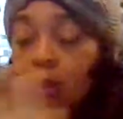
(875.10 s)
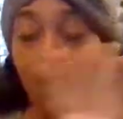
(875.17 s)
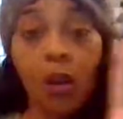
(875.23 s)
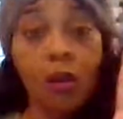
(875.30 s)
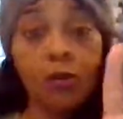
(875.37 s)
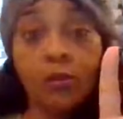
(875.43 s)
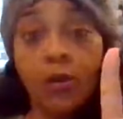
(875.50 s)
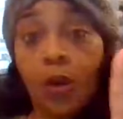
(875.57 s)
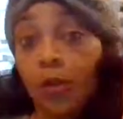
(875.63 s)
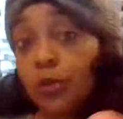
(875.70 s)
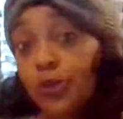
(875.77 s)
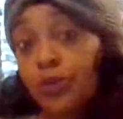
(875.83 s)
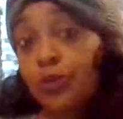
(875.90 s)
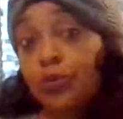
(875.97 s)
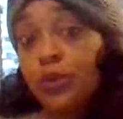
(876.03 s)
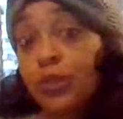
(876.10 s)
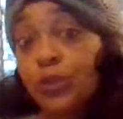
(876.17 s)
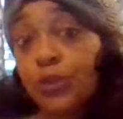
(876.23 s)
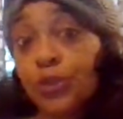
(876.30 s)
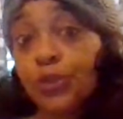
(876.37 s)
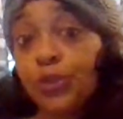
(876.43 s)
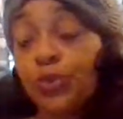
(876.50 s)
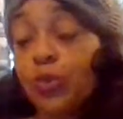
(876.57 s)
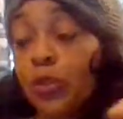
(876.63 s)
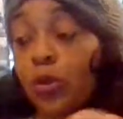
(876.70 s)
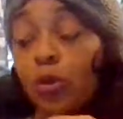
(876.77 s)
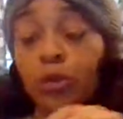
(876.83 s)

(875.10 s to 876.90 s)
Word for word: aren't aren't choosing to do it,